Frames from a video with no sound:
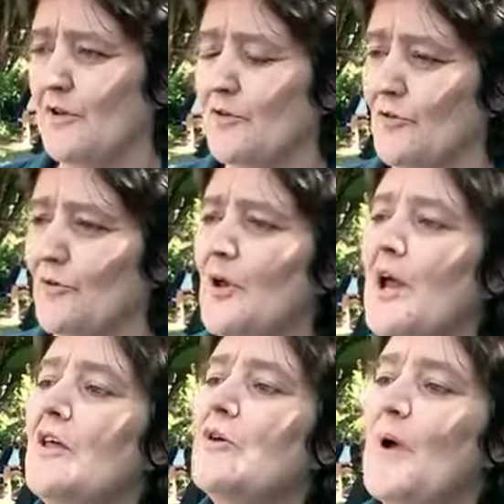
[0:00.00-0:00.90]
through,
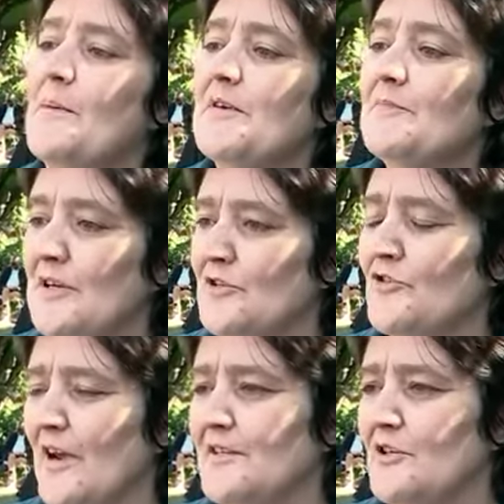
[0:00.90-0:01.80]
the web
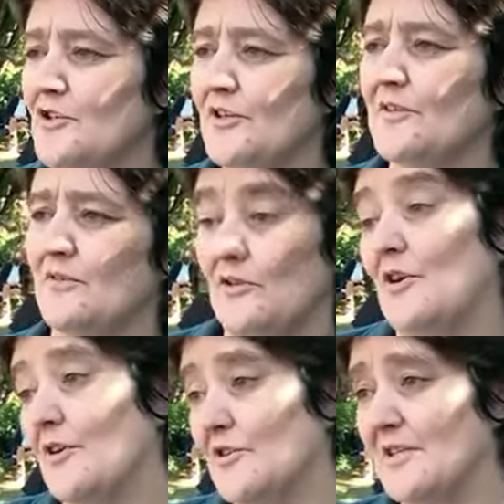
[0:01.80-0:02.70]
administrator should, you
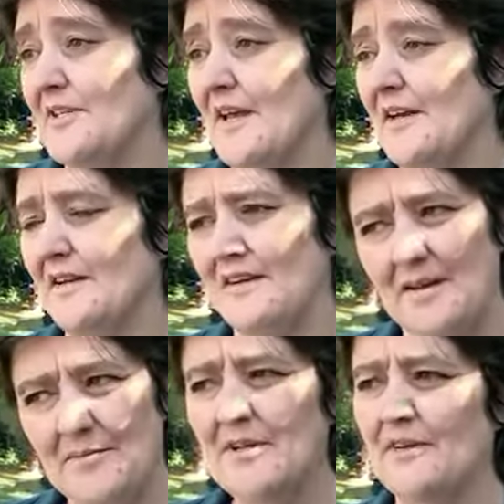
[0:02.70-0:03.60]
know, just say,
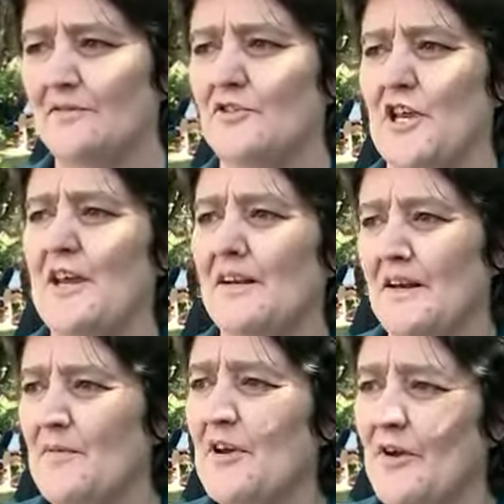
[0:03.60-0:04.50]
let me check,
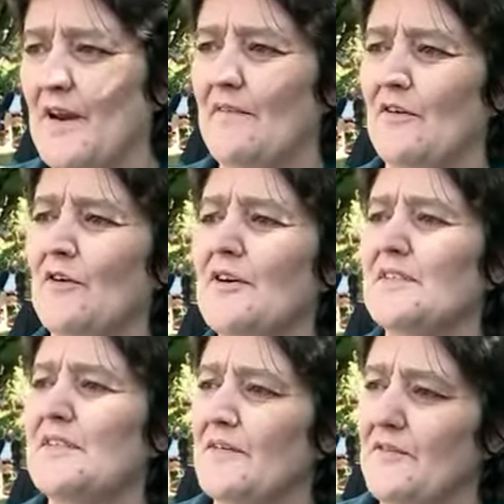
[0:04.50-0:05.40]
let me go and have a look and
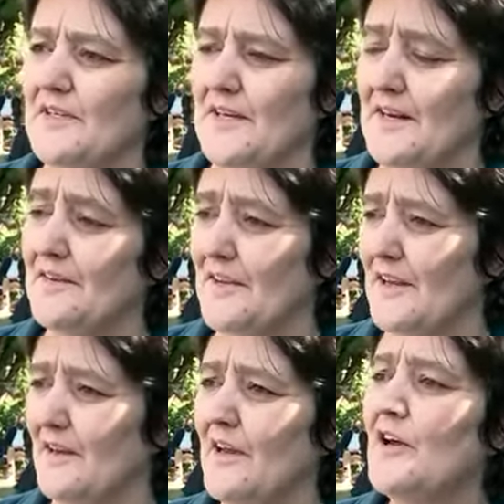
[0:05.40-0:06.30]
see if there's
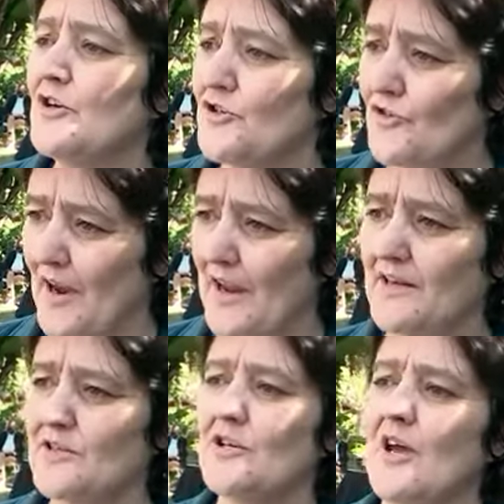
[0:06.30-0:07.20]
anything
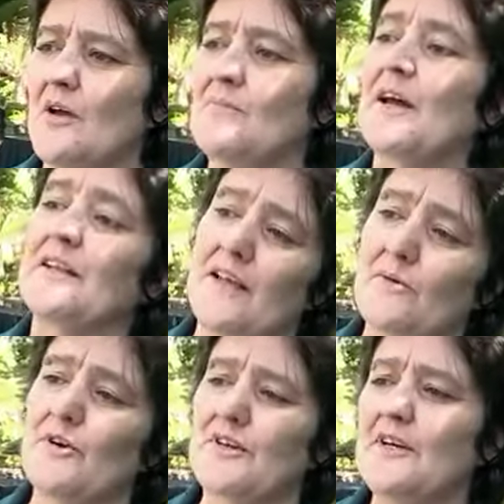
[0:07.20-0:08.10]
strange. But they
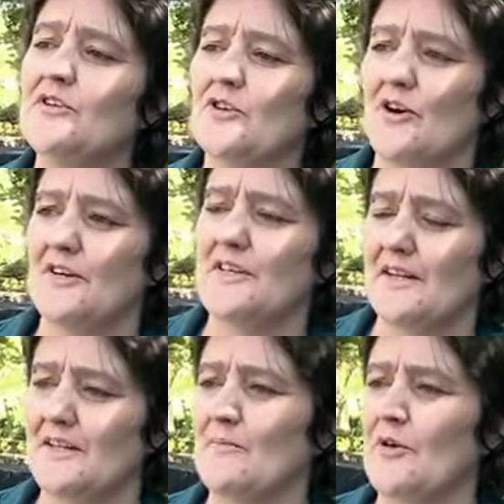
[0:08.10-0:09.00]
would need to
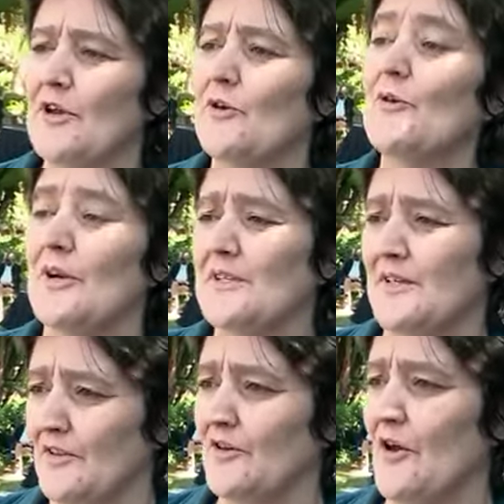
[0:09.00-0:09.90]
contact somebody who is
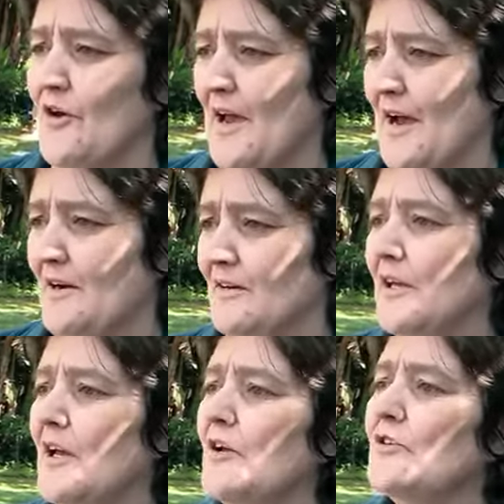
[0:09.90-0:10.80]
in the know-how
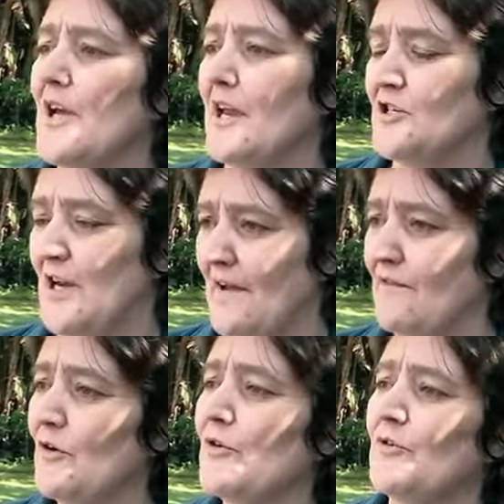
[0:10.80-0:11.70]
to actually have
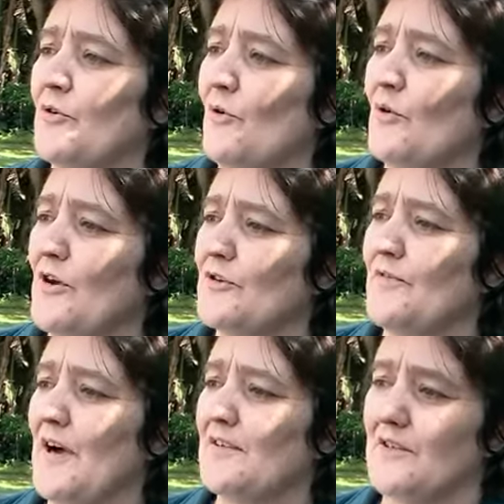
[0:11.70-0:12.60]
a look through all those
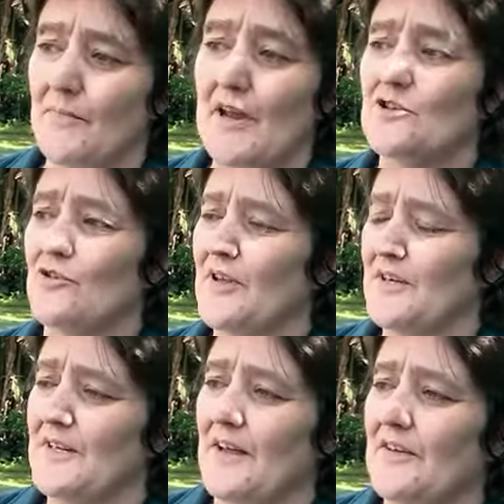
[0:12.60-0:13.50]
files and make sure
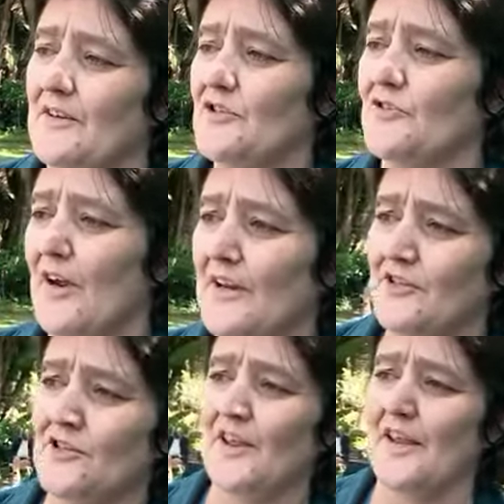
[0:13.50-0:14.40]
there's nothing
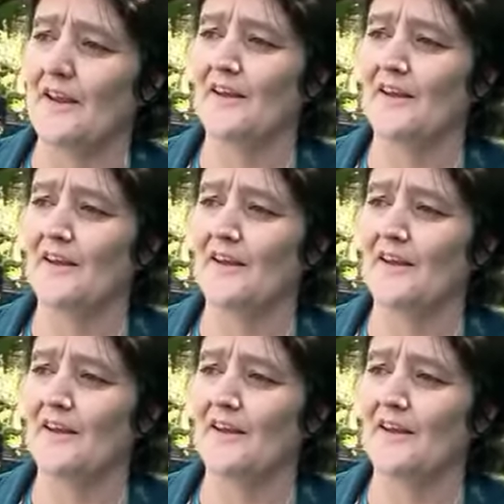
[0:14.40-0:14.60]
strange there.